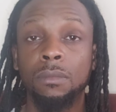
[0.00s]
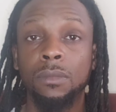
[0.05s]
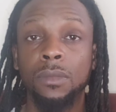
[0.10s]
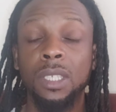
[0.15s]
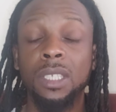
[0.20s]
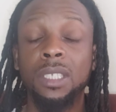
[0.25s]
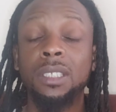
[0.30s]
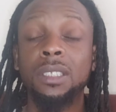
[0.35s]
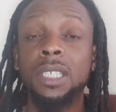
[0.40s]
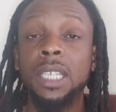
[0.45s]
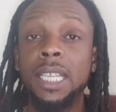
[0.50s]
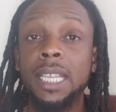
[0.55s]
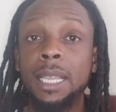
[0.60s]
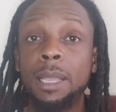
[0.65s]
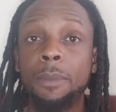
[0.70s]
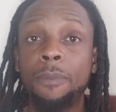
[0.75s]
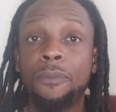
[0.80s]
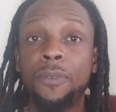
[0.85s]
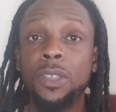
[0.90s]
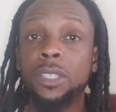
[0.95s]
This
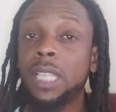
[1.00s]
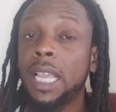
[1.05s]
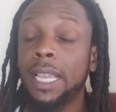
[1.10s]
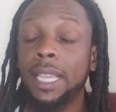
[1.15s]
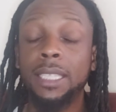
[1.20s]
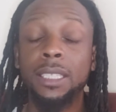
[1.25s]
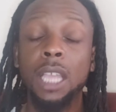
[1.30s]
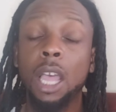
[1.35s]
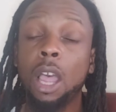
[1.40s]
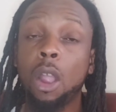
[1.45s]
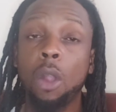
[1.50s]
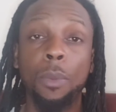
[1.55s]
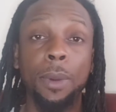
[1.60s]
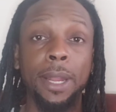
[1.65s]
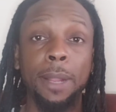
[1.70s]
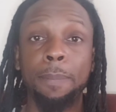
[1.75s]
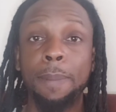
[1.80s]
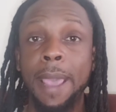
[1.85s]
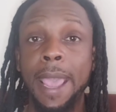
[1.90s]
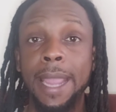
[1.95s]
team feels like it's
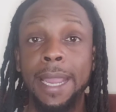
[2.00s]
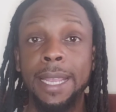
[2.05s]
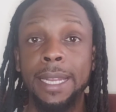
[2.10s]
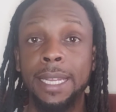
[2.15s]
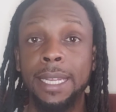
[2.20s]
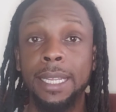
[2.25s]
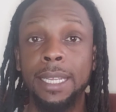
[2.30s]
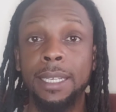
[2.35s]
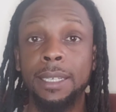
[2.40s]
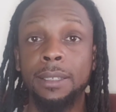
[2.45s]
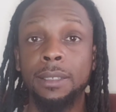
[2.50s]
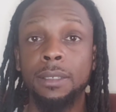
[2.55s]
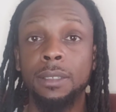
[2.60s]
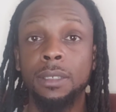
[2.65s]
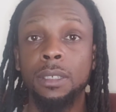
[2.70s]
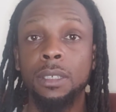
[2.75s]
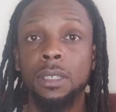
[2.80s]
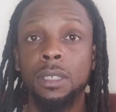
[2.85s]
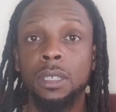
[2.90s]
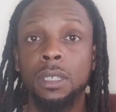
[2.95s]
already packing it in.
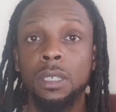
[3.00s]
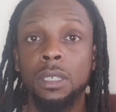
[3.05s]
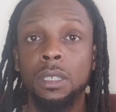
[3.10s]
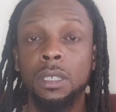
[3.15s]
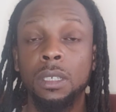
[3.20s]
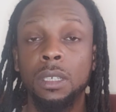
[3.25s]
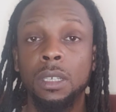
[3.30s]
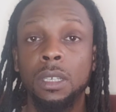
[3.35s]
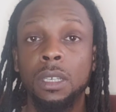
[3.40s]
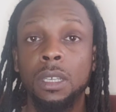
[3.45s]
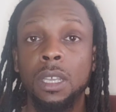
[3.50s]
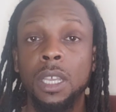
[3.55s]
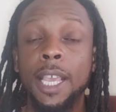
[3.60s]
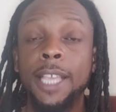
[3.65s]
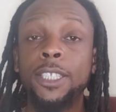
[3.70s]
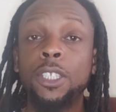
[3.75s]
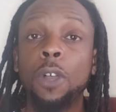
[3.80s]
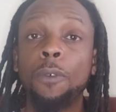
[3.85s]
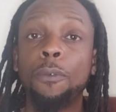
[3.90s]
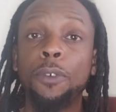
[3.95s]

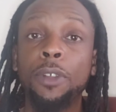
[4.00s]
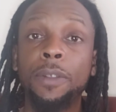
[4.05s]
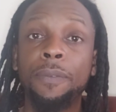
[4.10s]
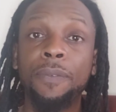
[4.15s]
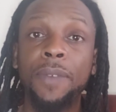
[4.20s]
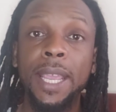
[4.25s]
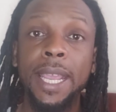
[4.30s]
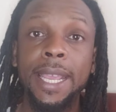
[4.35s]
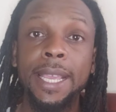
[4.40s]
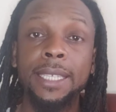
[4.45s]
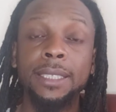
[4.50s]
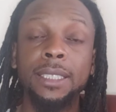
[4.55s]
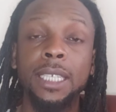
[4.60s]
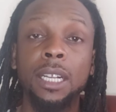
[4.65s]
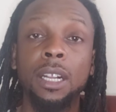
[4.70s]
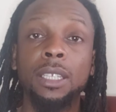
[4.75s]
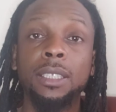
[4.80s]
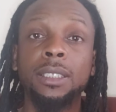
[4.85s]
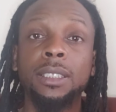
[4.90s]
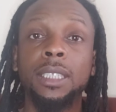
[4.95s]
And so for the fans
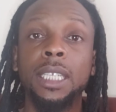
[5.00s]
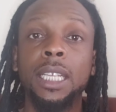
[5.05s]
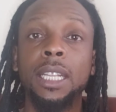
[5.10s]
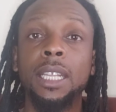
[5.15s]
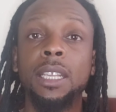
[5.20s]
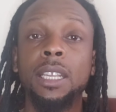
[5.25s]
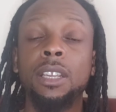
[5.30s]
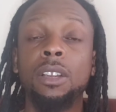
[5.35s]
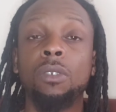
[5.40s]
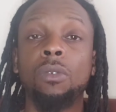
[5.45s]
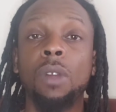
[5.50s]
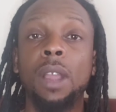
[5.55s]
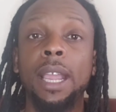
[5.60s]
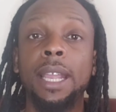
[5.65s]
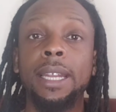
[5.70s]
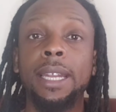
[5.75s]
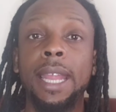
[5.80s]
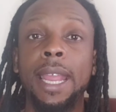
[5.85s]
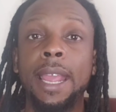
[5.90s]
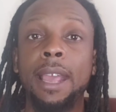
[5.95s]
that are sitting here
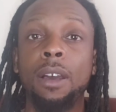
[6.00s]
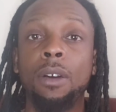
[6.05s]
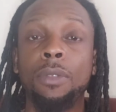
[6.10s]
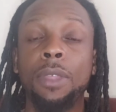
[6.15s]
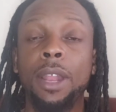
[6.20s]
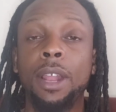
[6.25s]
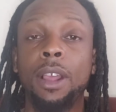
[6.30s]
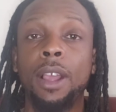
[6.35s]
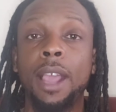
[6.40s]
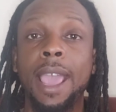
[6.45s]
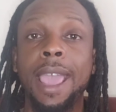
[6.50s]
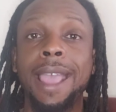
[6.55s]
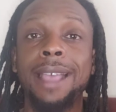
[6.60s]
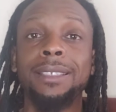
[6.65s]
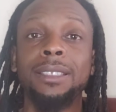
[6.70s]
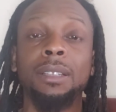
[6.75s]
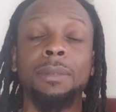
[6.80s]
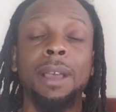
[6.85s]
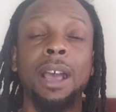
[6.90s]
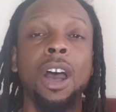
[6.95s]
right now that are
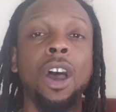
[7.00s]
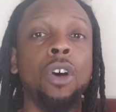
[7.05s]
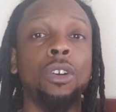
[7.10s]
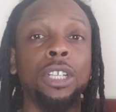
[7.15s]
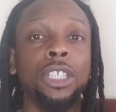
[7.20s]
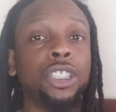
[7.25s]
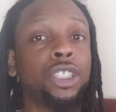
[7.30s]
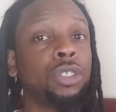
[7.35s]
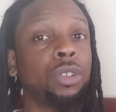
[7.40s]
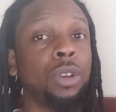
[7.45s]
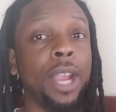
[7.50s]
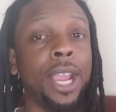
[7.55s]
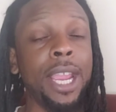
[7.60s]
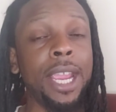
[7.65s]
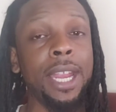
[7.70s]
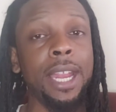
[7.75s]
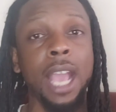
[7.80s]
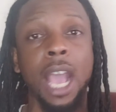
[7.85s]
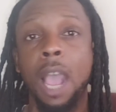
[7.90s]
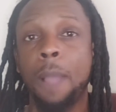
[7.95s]
asking about all these
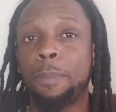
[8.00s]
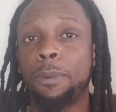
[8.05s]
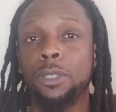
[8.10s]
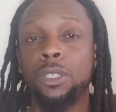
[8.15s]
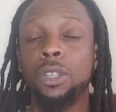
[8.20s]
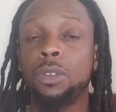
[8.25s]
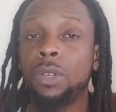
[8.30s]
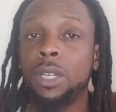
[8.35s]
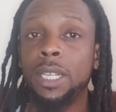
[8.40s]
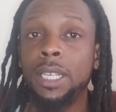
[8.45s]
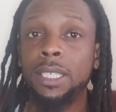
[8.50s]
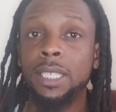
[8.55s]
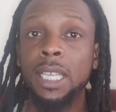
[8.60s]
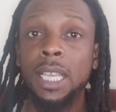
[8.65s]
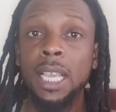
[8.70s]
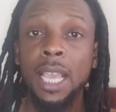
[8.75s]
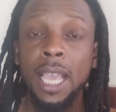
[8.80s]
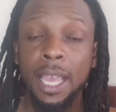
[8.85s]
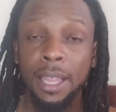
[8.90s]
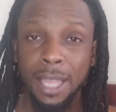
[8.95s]
trade opportunities
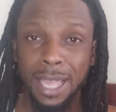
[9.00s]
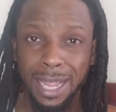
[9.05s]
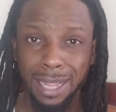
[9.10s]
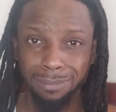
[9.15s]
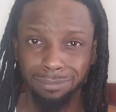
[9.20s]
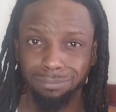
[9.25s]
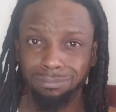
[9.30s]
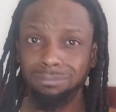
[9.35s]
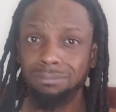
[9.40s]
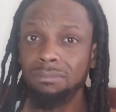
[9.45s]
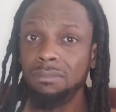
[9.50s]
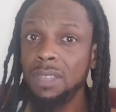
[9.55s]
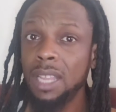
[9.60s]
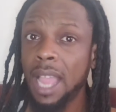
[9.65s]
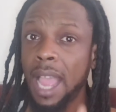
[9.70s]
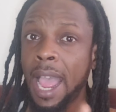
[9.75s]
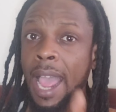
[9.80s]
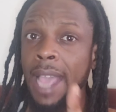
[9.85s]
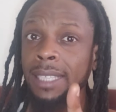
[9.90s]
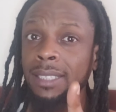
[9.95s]
that
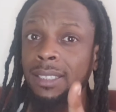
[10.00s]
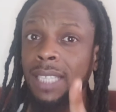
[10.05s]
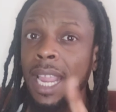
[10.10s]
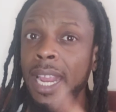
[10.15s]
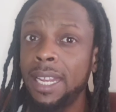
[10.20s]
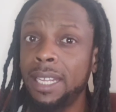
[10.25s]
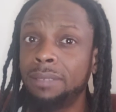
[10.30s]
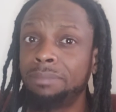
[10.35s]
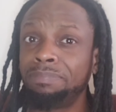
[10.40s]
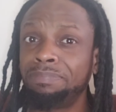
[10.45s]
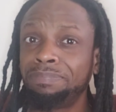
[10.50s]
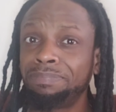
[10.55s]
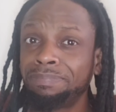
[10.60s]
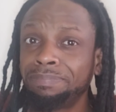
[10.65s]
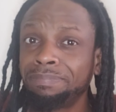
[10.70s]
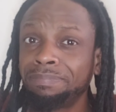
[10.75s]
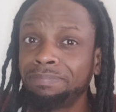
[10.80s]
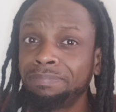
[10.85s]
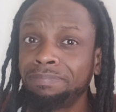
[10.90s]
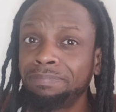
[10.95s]
I stated,
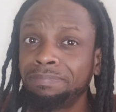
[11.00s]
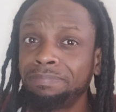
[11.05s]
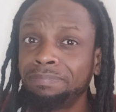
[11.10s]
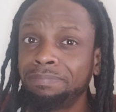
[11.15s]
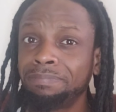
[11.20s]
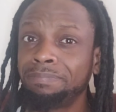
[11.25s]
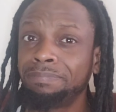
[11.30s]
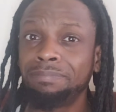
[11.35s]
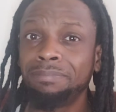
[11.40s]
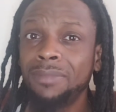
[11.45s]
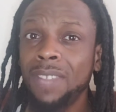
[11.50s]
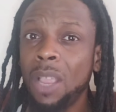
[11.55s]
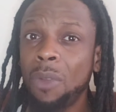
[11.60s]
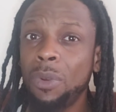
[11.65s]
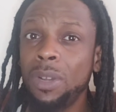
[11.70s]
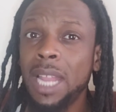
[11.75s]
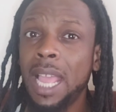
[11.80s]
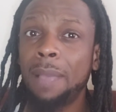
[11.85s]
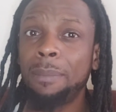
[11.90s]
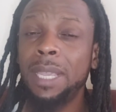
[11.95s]
there
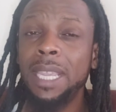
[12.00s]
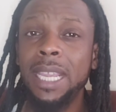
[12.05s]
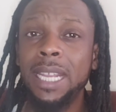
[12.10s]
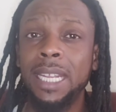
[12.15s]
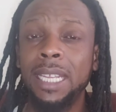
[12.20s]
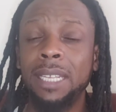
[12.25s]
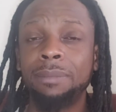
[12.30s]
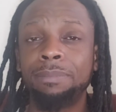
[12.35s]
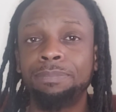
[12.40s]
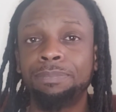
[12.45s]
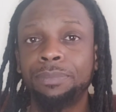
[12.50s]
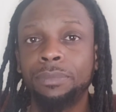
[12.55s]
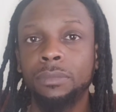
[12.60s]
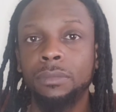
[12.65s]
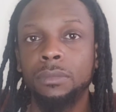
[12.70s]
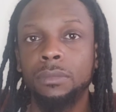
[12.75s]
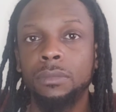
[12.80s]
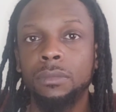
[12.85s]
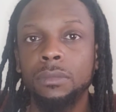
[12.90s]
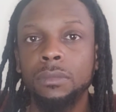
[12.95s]
would not be any.
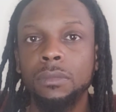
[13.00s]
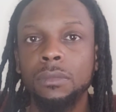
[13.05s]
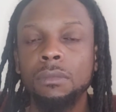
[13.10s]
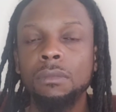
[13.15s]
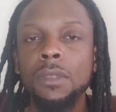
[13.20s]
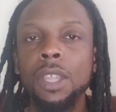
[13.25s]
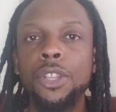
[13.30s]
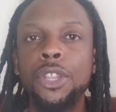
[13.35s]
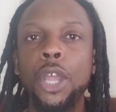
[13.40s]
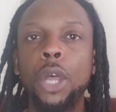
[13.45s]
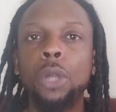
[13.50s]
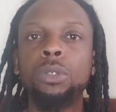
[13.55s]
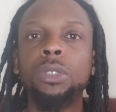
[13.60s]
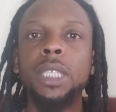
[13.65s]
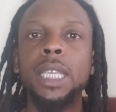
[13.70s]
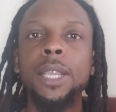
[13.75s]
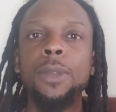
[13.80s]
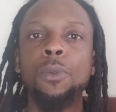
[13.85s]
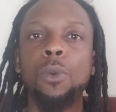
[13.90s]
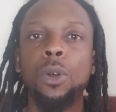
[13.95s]
No
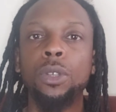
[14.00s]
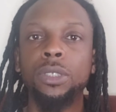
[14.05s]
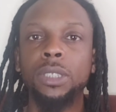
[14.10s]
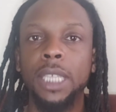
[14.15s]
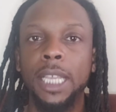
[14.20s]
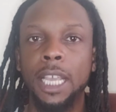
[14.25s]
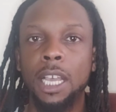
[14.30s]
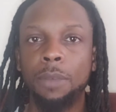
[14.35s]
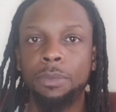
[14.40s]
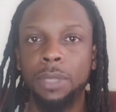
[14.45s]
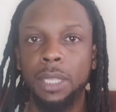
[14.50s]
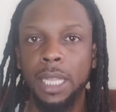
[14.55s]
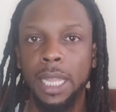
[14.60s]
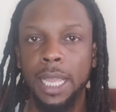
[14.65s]
team wants to help the